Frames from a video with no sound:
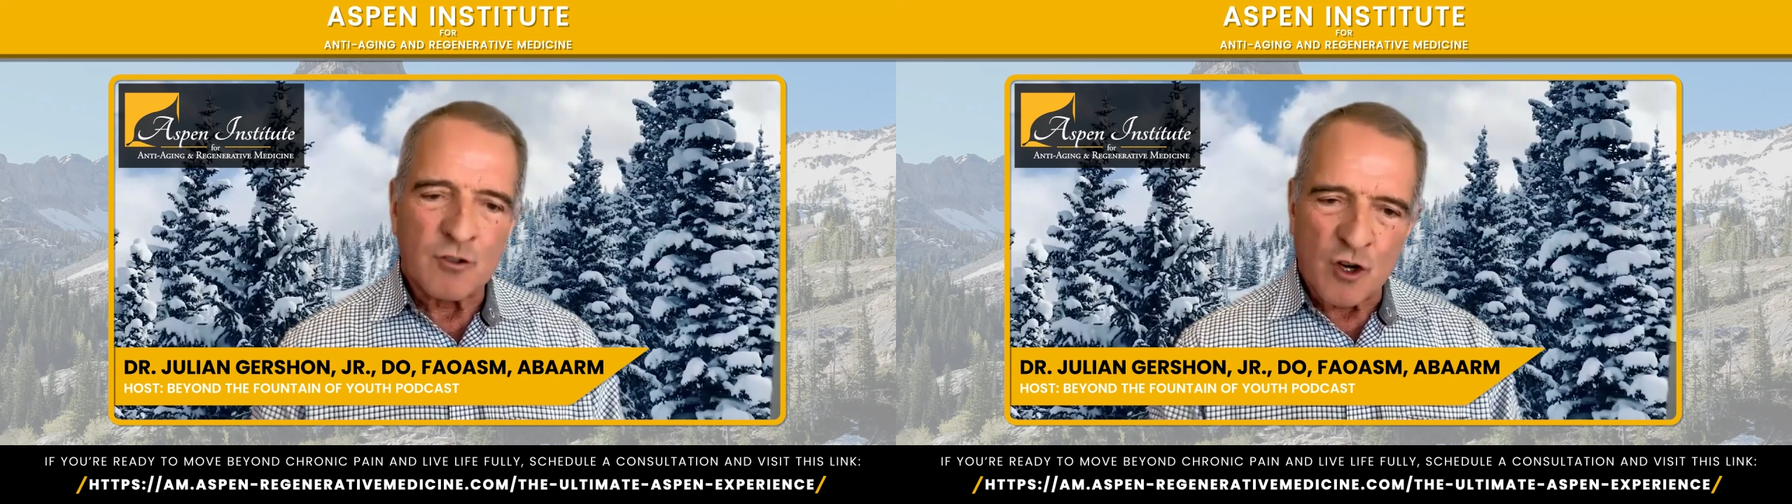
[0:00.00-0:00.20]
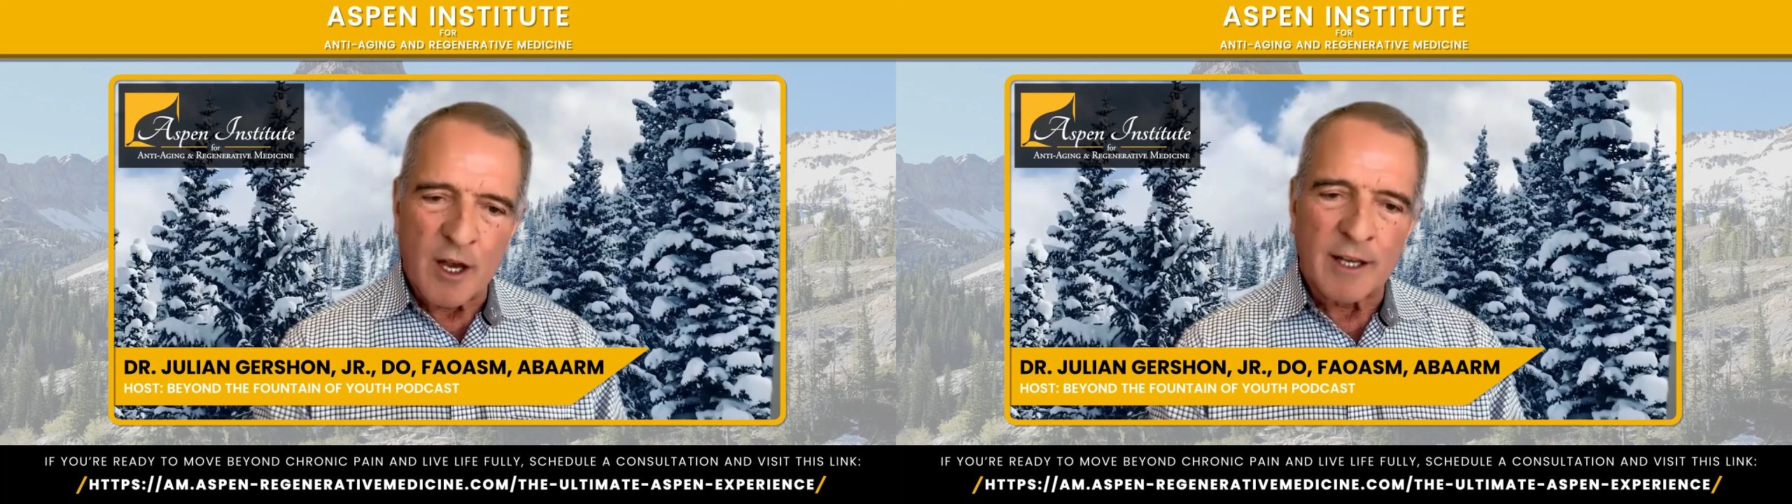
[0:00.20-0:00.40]

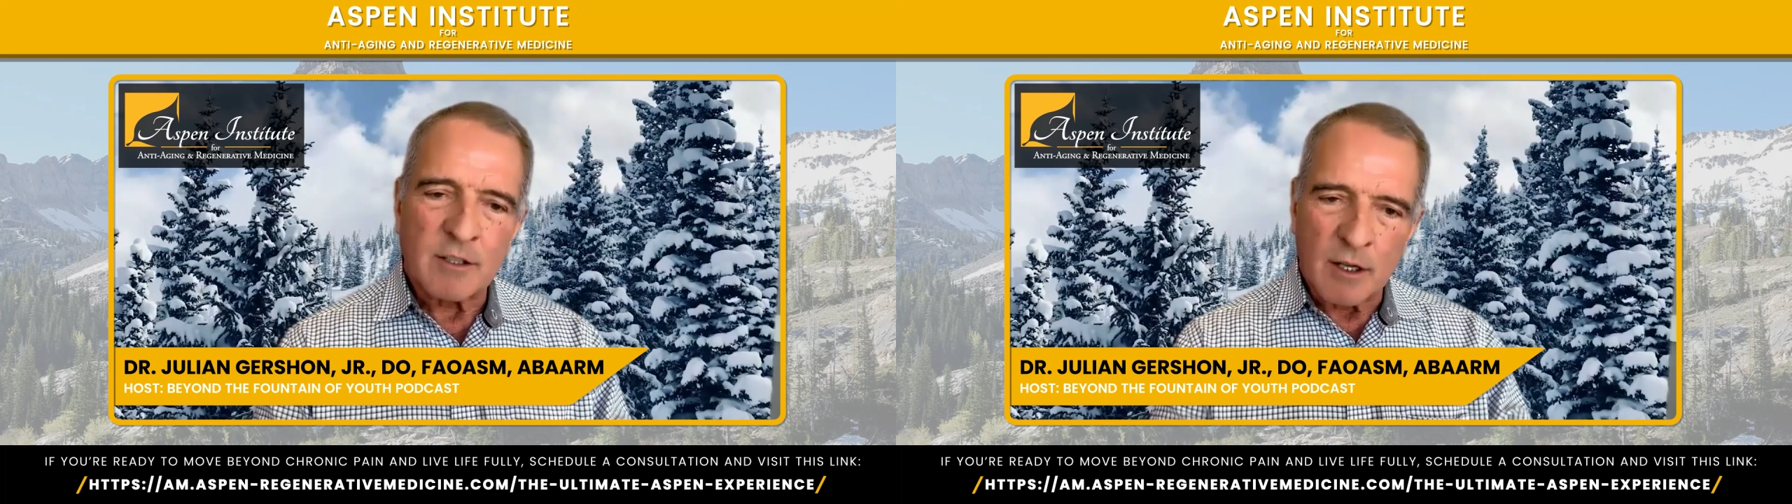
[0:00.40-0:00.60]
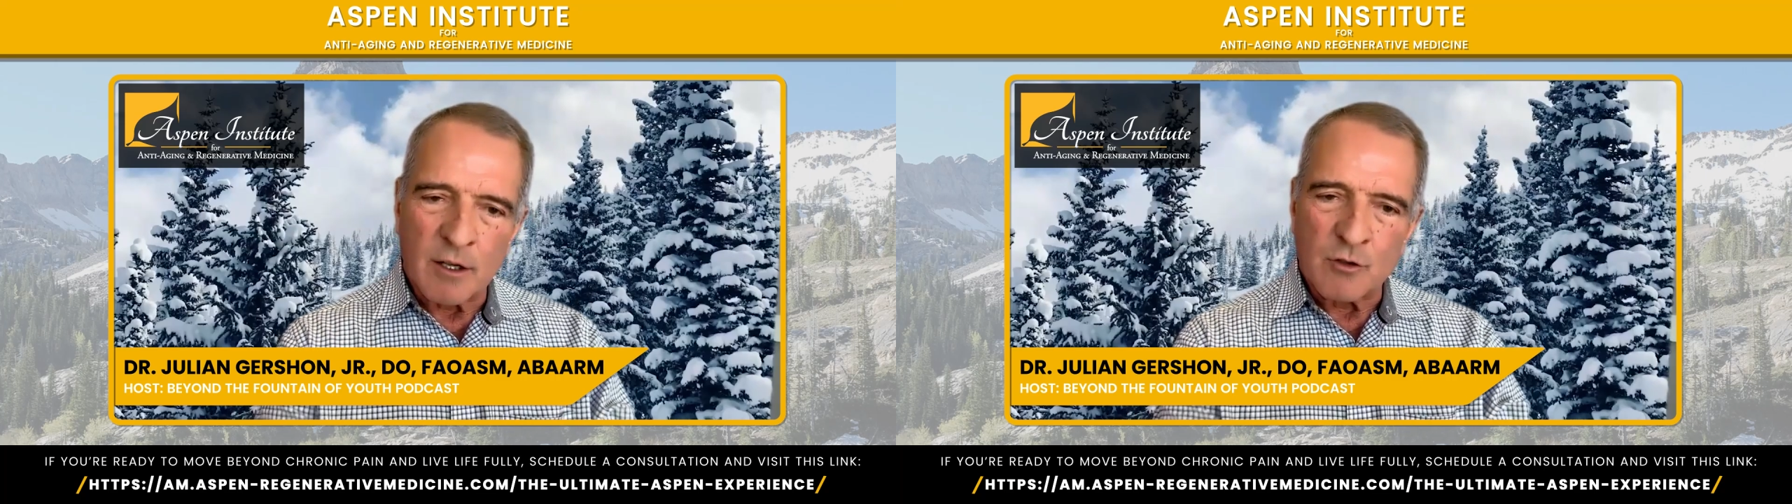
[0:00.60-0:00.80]

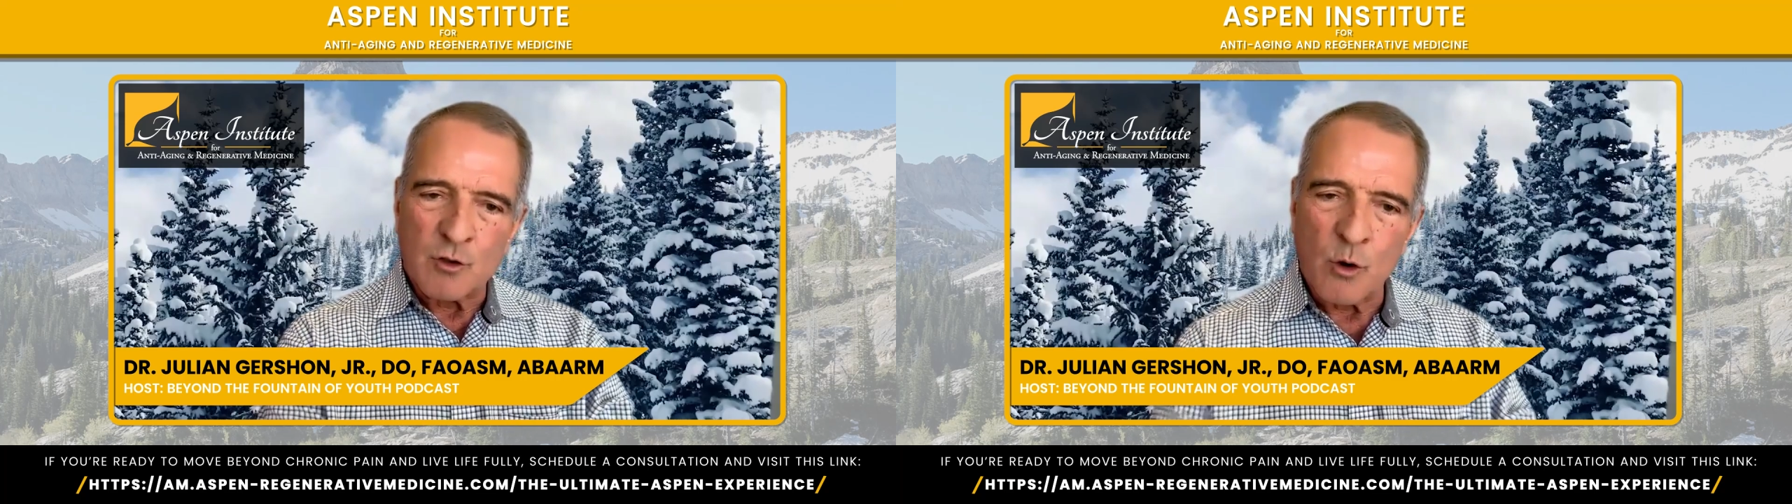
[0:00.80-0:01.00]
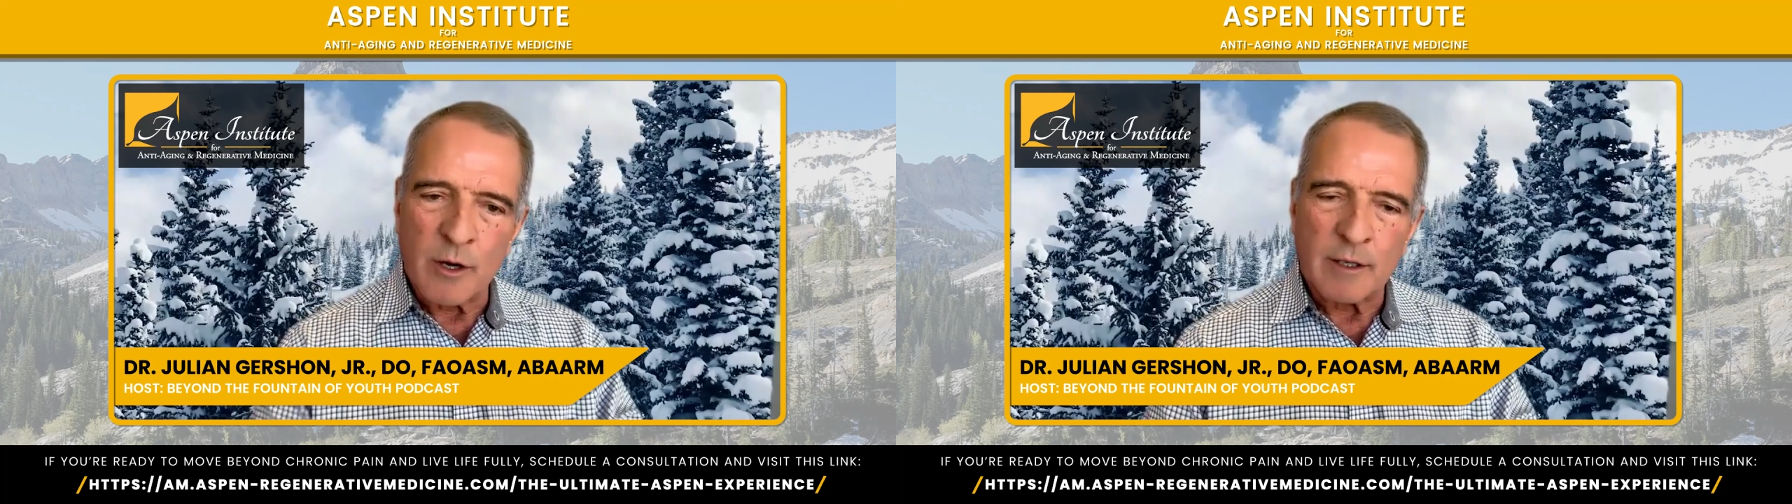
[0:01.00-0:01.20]
inject a
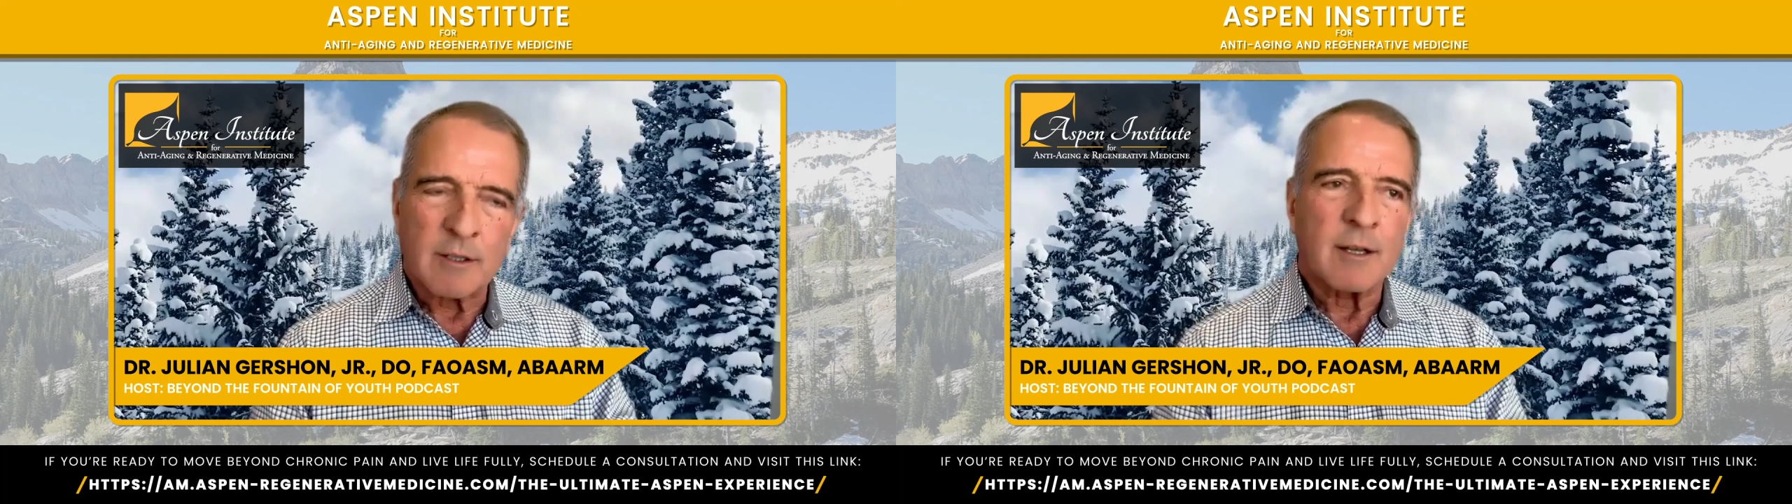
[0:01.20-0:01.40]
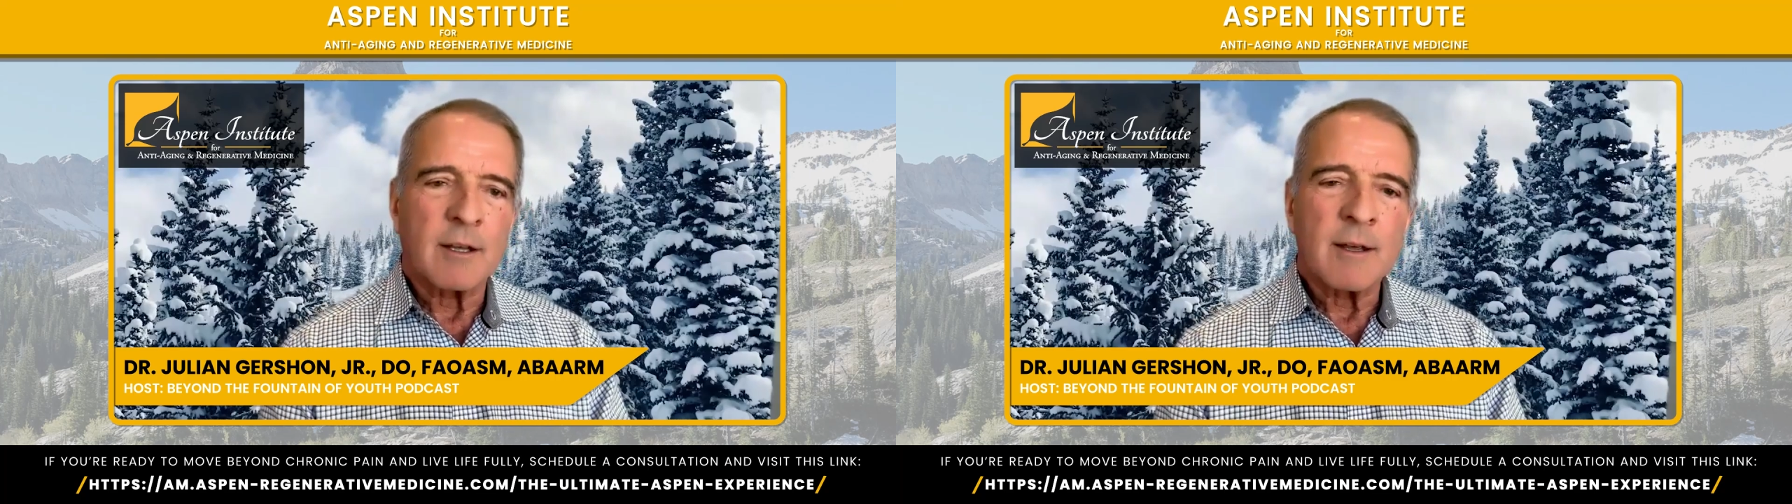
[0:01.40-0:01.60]

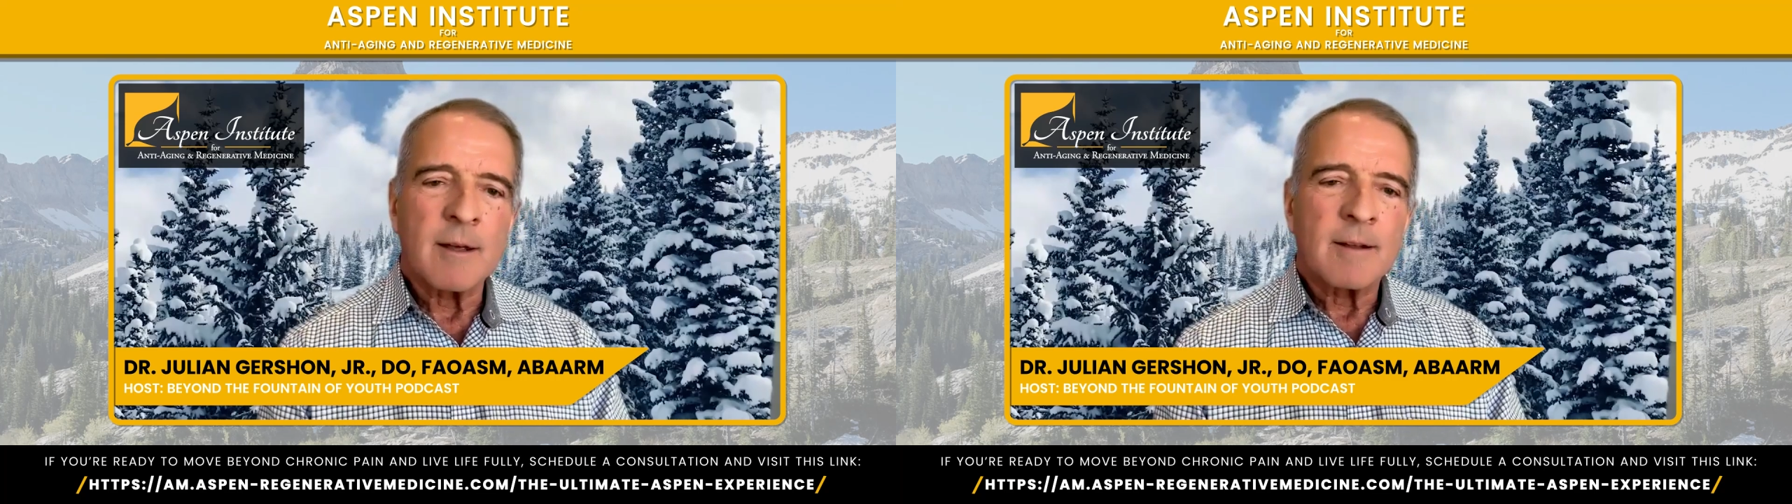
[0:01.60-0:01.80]
joint,